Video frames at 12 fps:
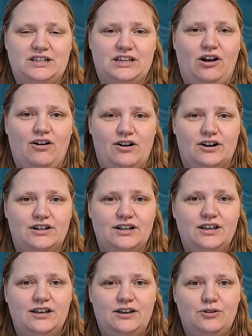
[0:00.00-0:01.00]
hard
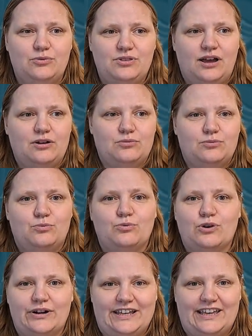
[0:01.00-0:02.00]
without
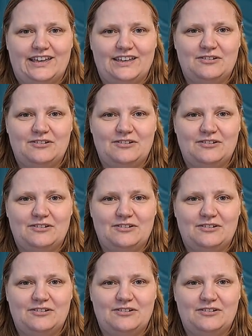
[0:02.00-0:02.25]
worrying.